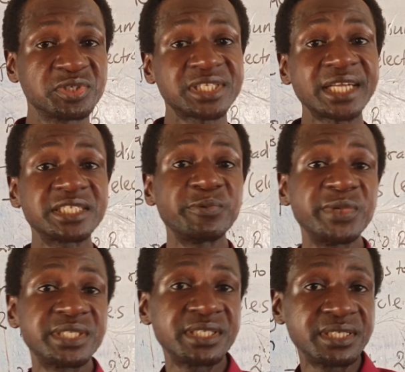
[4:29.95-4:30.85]
Starting
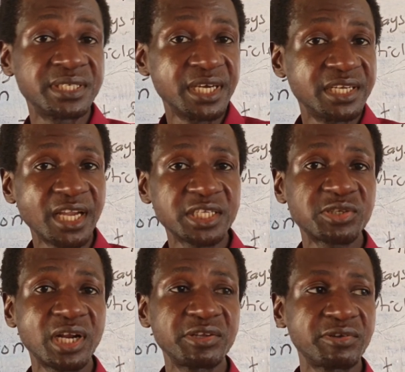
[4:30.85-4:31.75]
with the
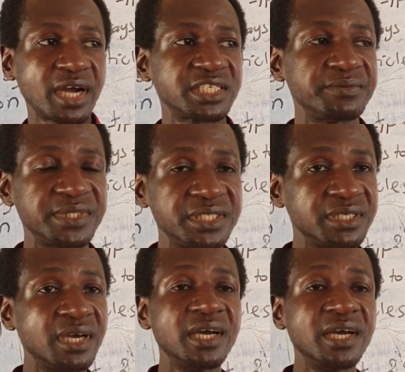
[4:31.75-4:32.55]
natural radioactivity.